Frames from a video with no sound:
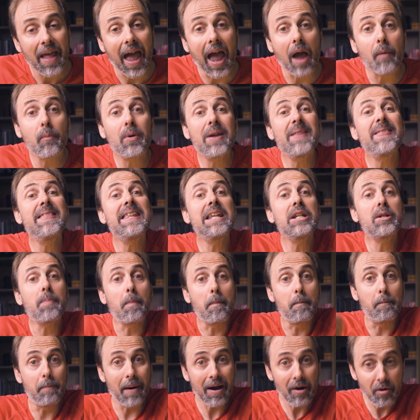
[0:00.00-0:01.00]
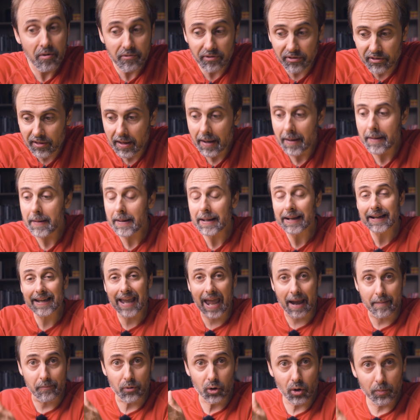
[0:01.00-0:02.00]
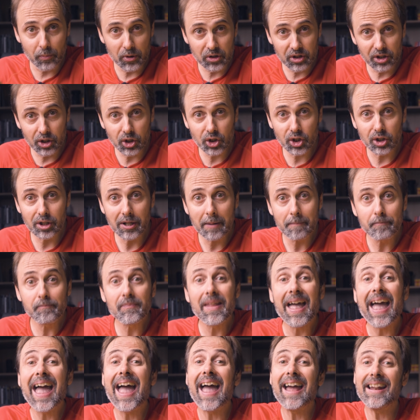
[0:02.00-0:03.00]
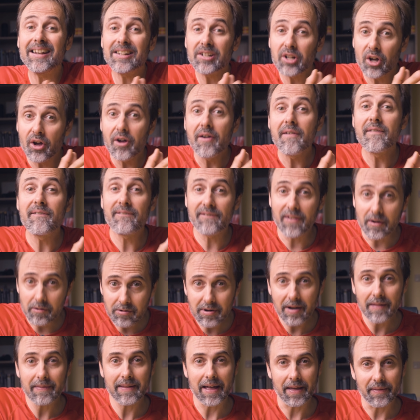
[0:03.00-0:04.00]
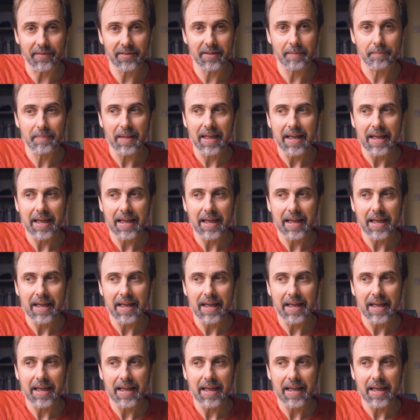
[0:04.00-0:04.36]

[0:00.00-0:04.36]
And we need both camera position and focal length.